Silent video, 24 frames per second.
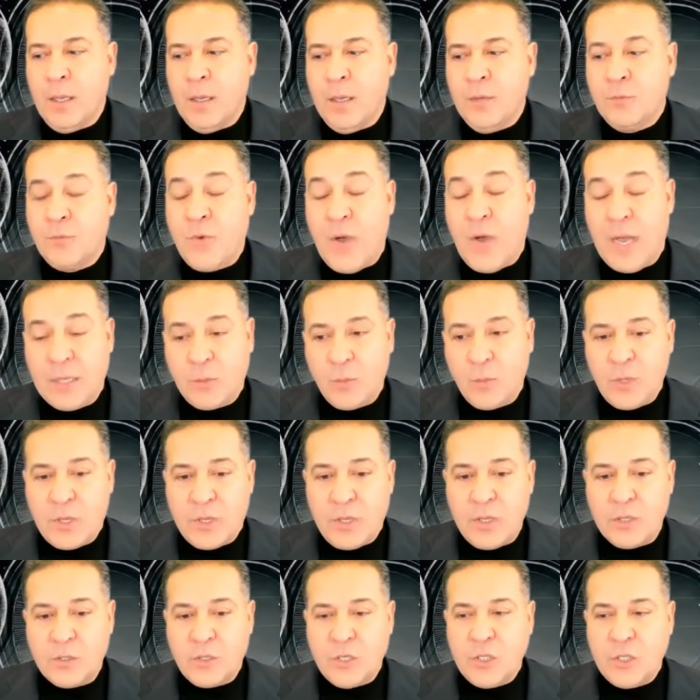fight with
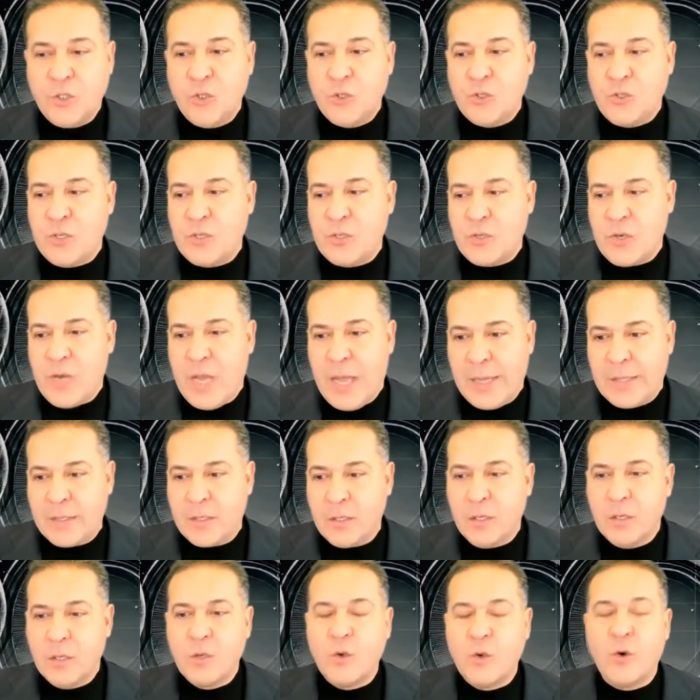these issues is not
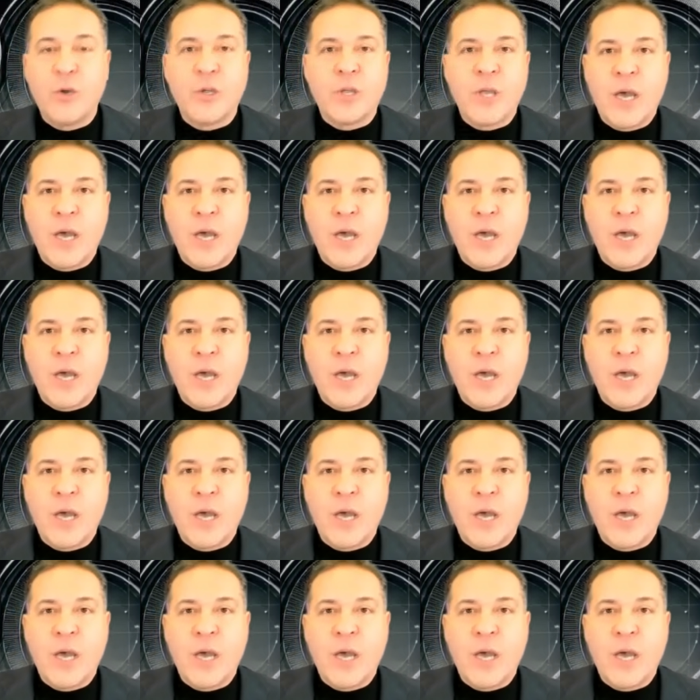going